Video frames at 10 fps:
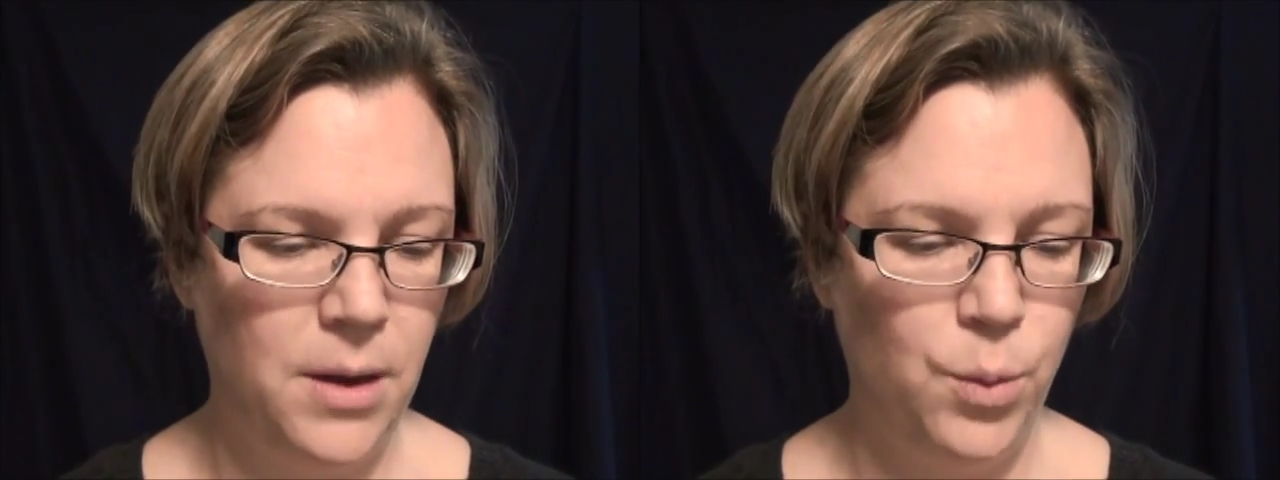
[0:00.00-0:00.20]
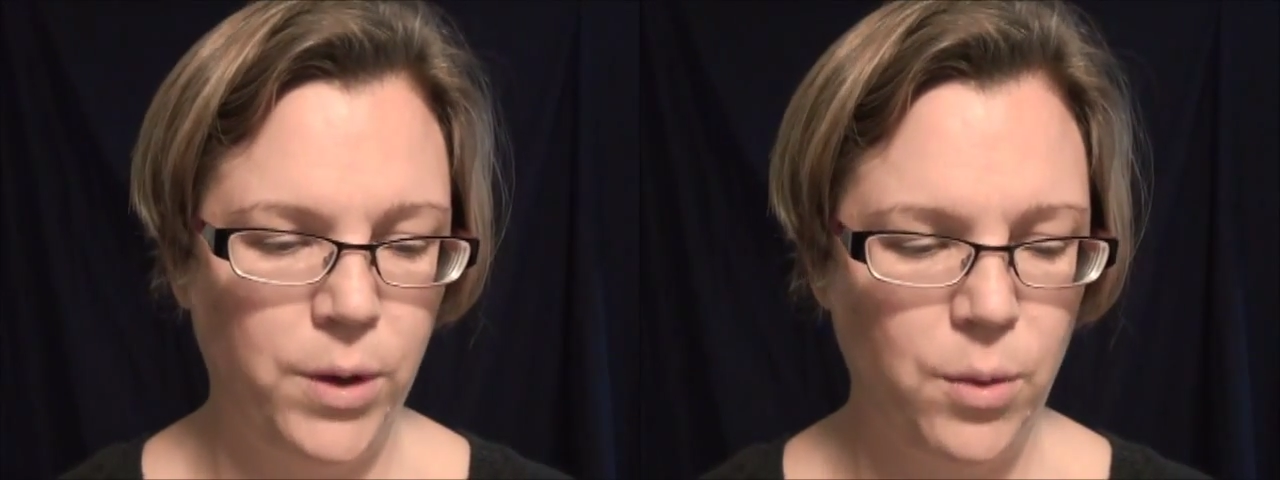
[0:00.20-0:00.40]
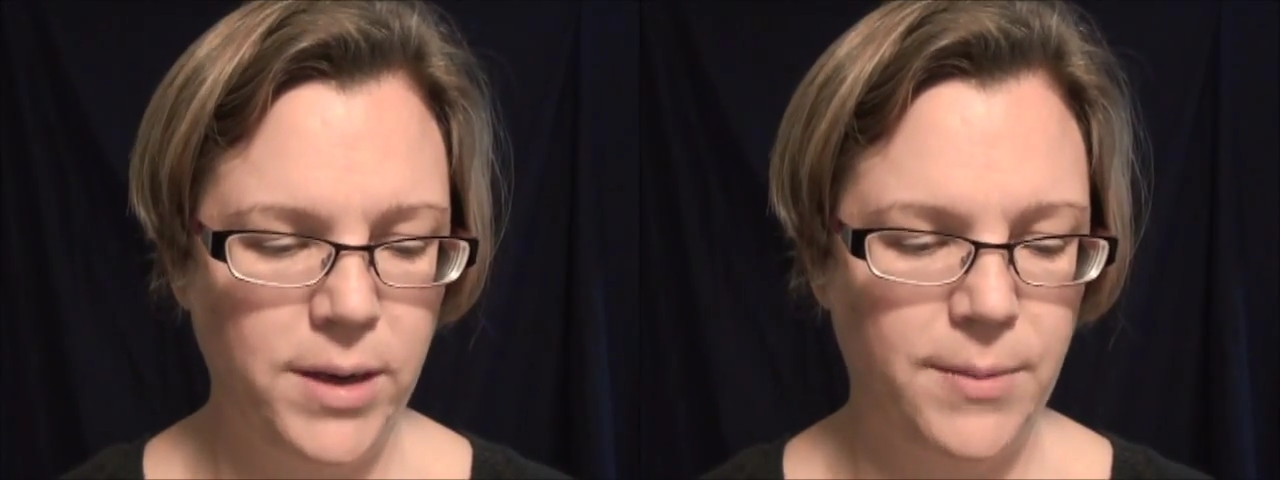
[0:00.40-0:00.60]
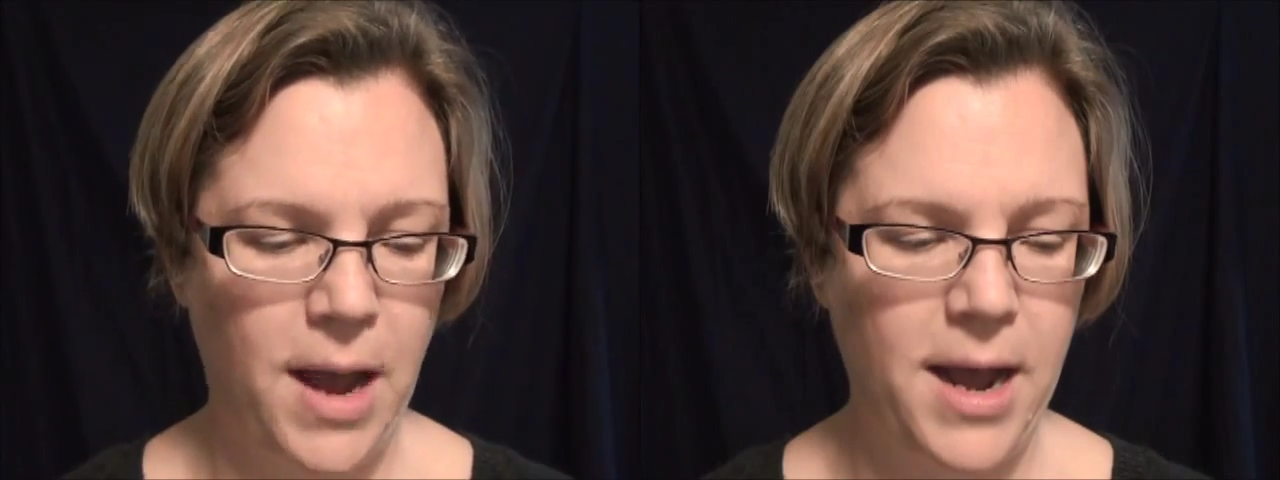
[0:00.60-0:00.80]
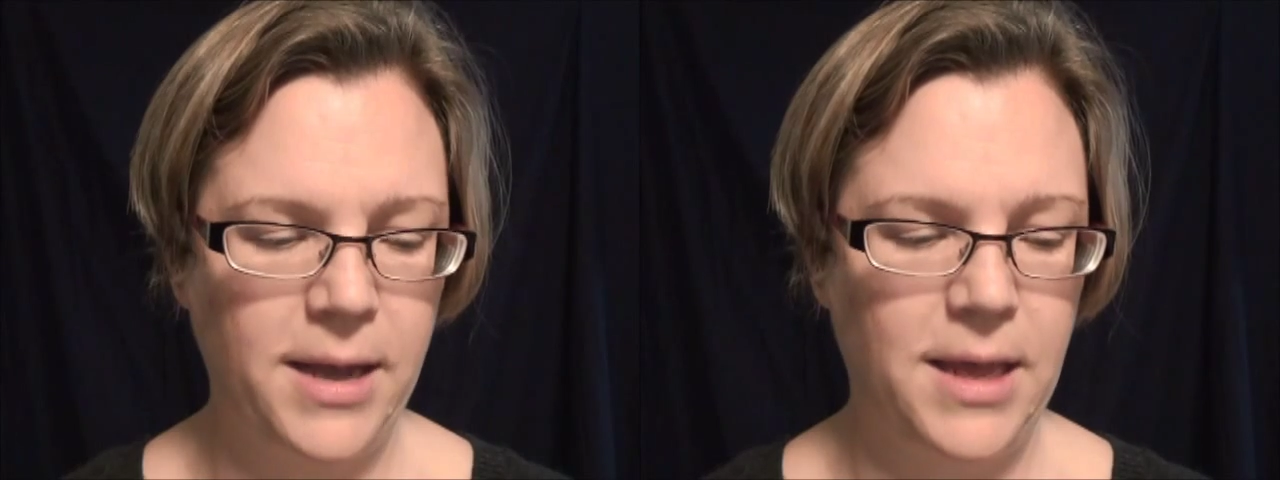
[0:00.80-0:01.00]
We're going to
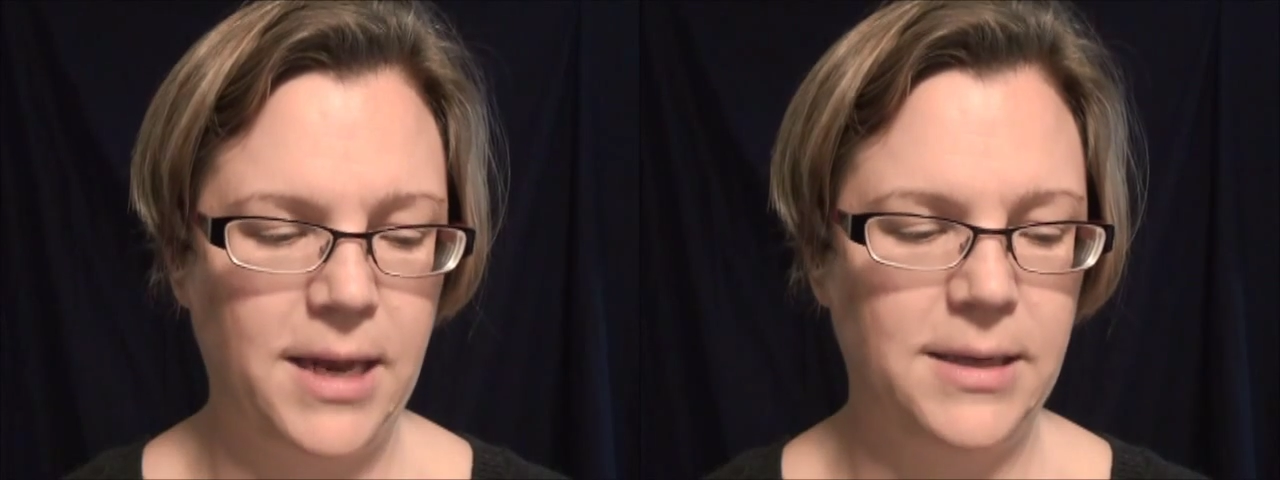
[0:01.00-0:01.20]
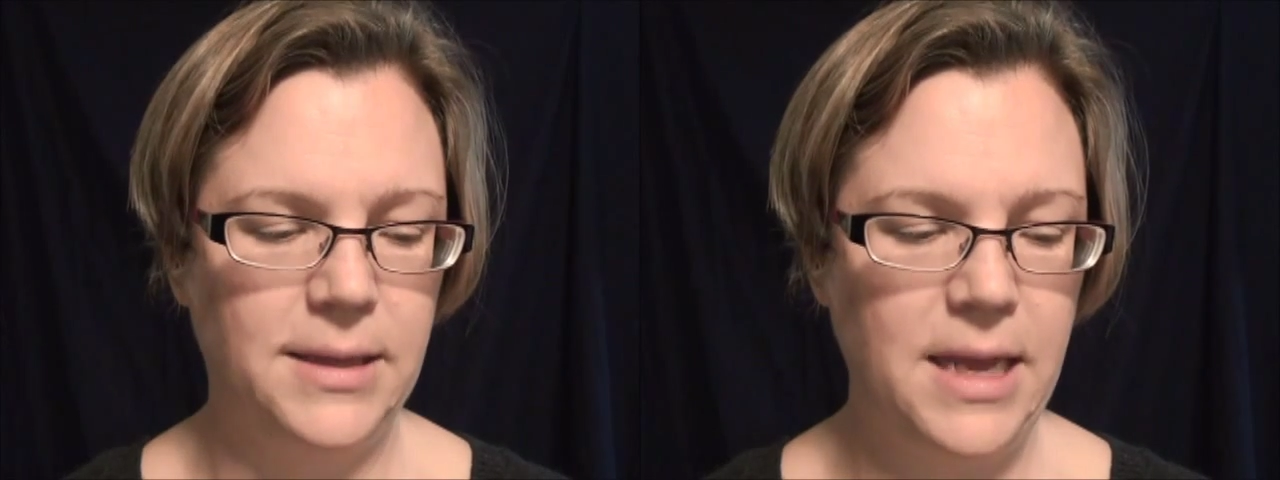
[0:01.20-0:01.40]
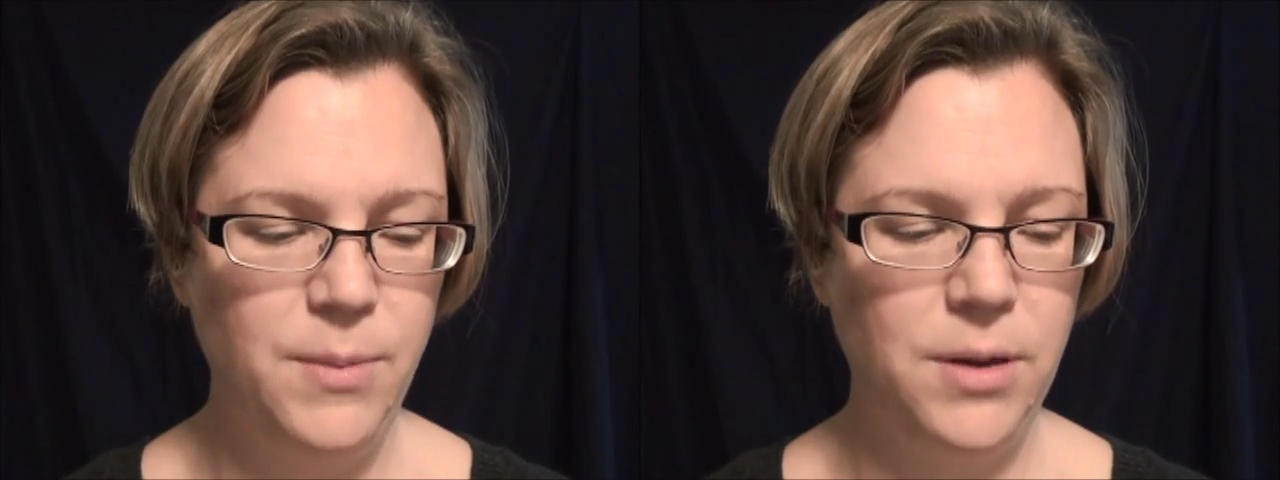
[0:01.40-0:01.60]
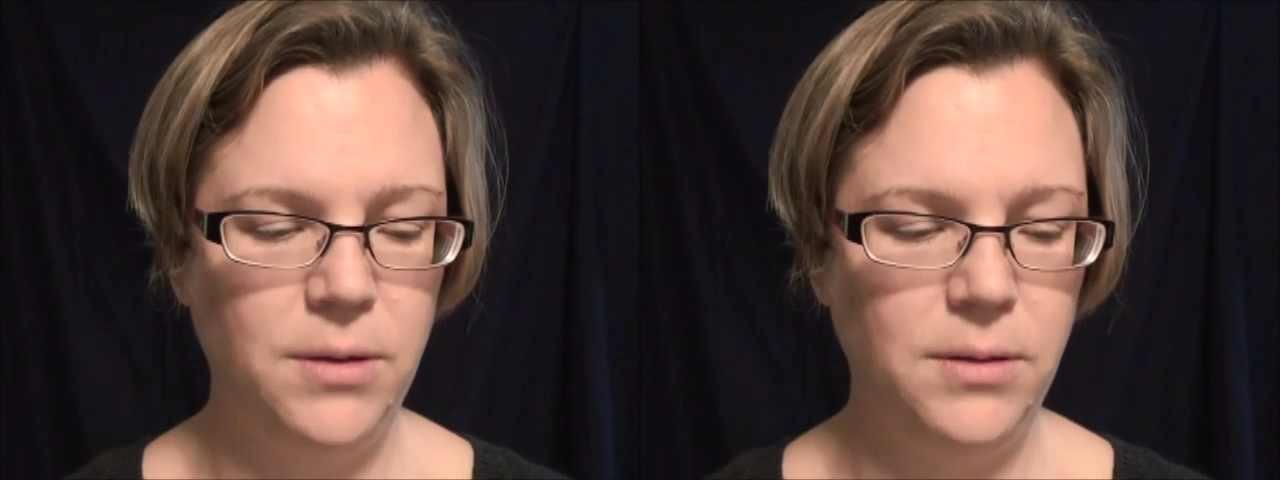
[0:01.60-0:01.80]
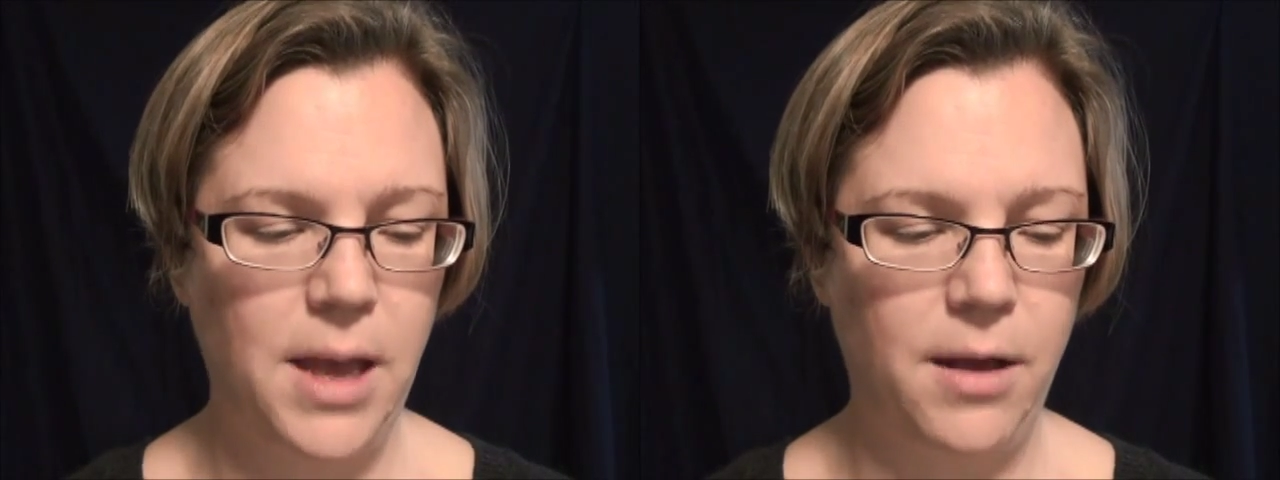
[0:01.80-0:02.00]
highlight
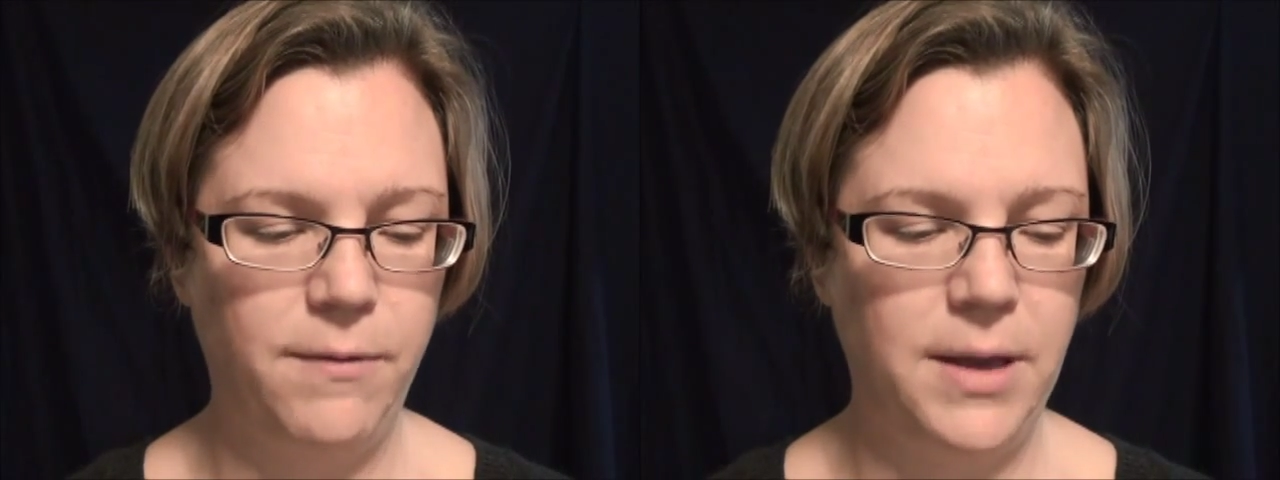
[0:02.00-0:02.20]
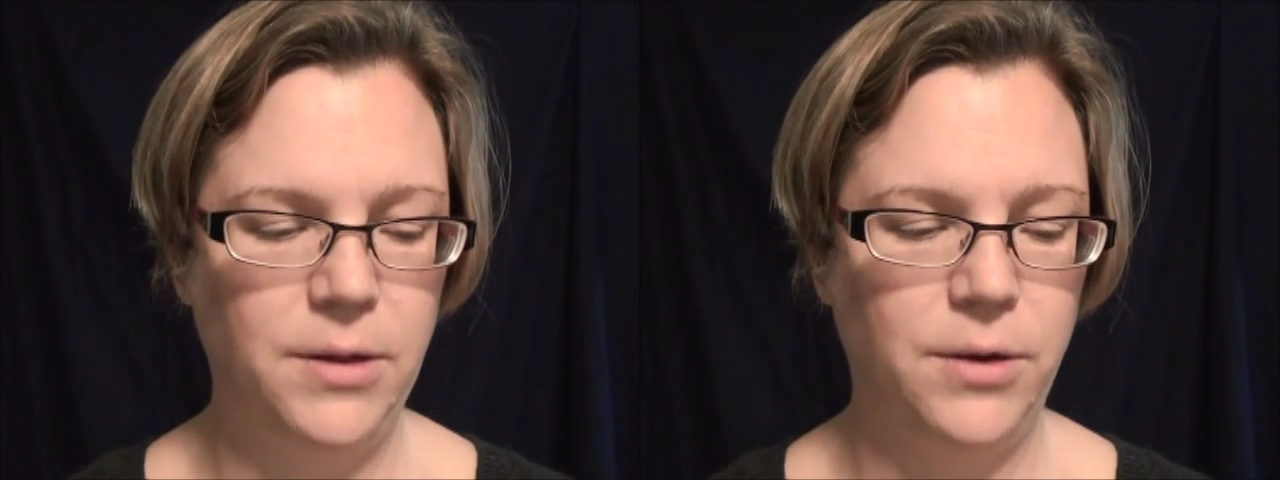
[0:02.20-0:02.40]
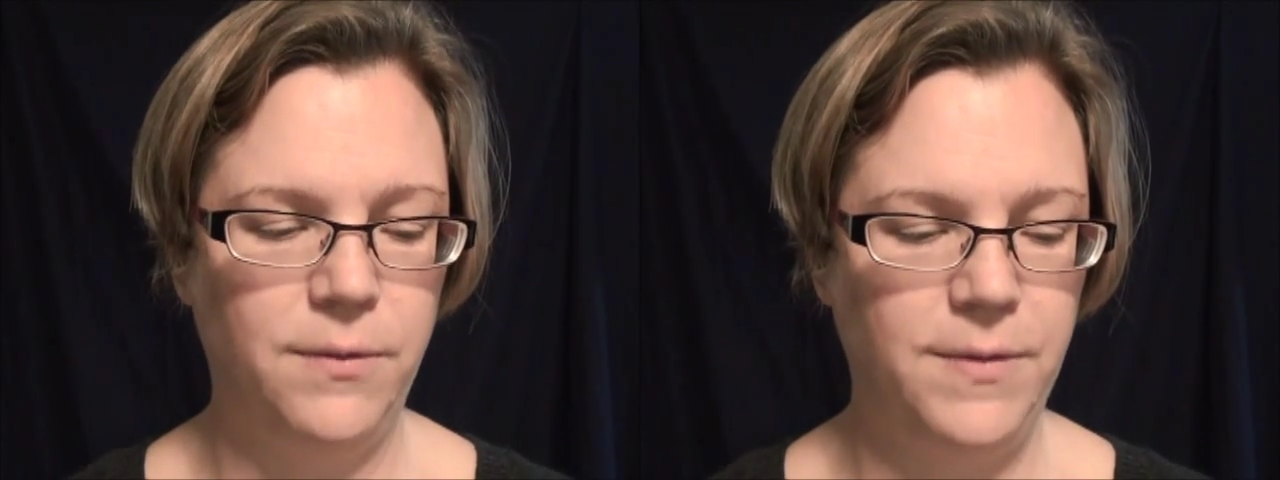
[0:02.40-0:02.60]
labial, alveolar,